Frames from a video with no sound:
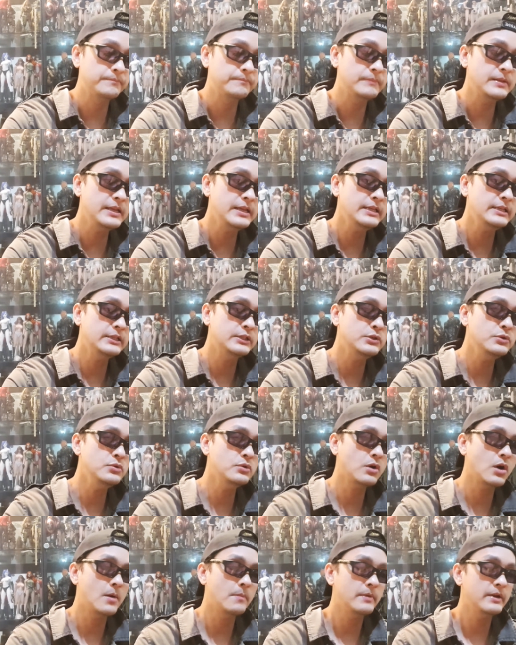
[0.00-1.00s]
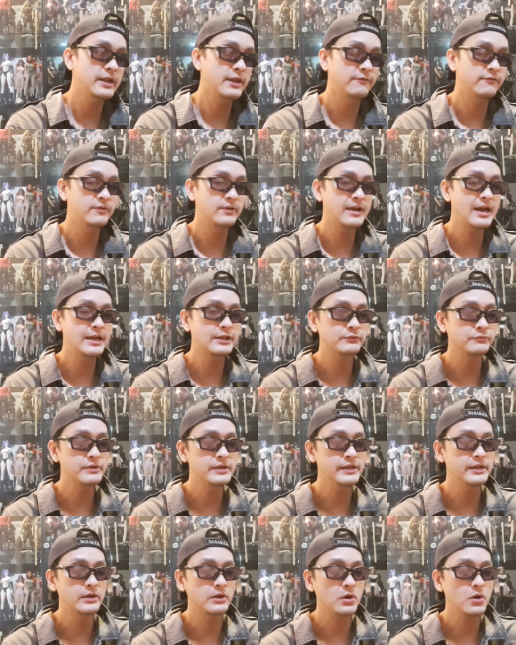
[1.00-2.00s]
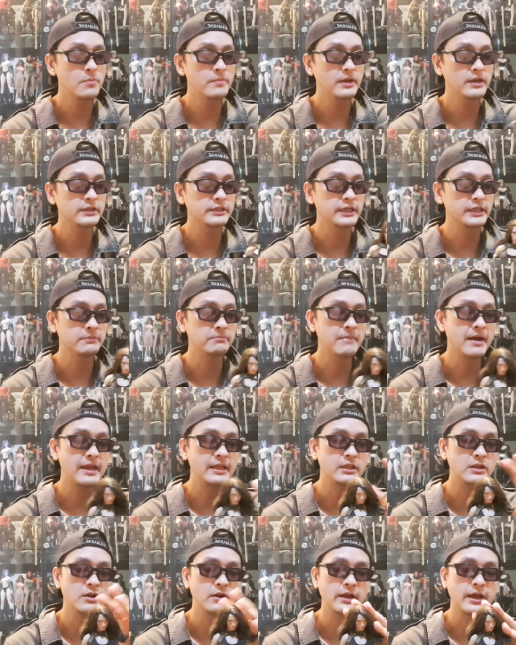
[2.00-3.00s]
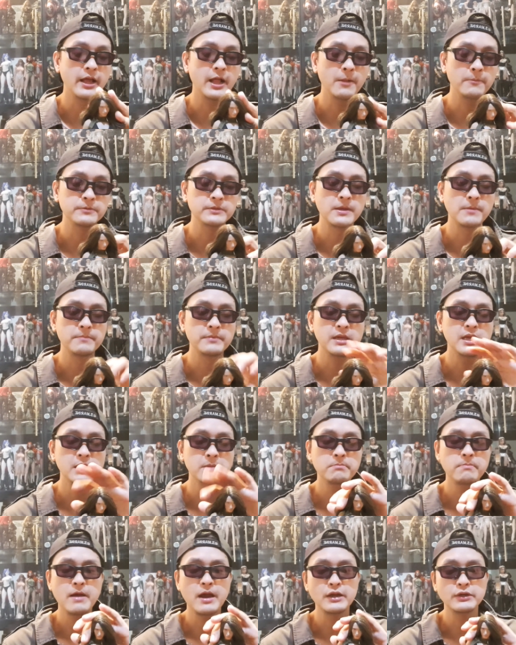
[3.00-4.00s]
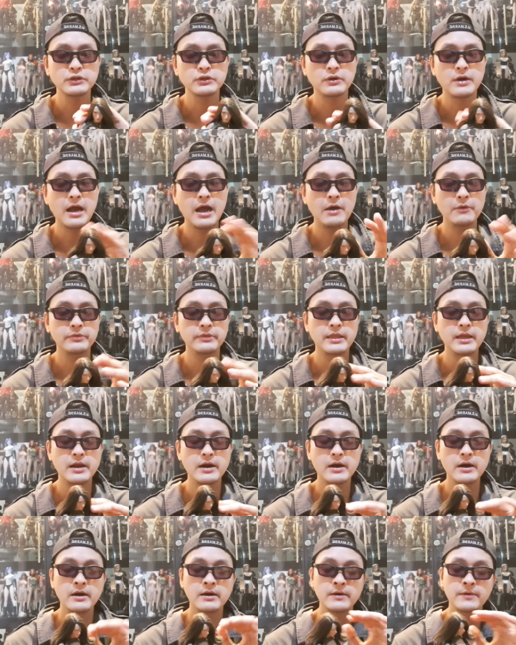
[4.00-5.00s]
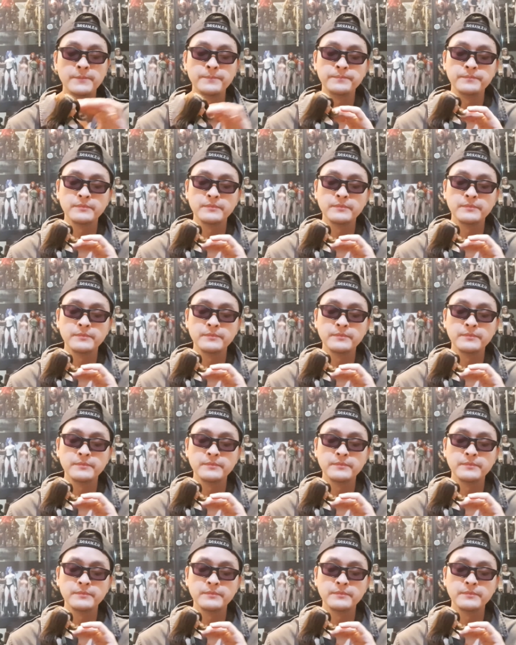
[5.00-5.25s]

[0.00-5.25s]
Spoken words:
please do comment if you guys really know, because it might gonna help some kit basher out there